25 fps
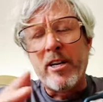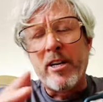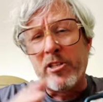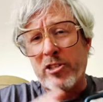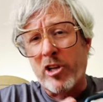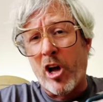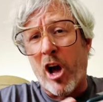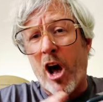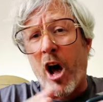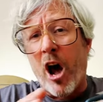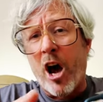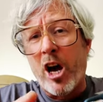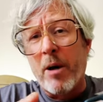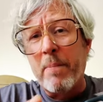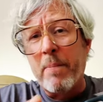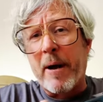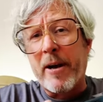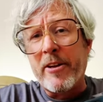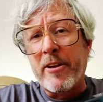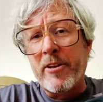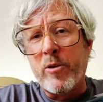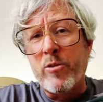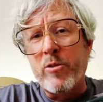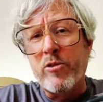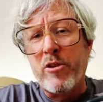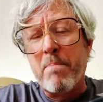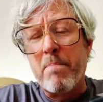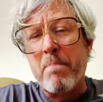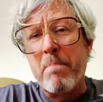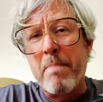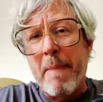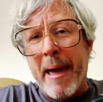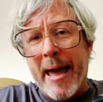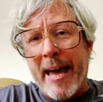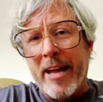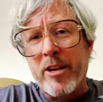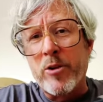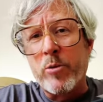talk about using
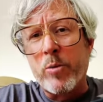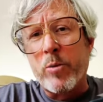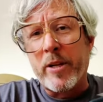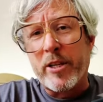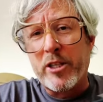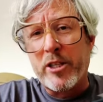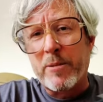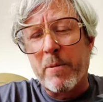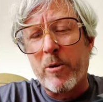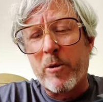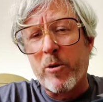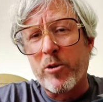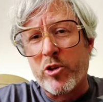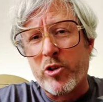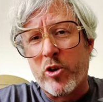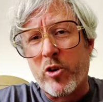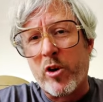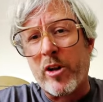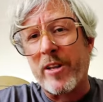manual exposure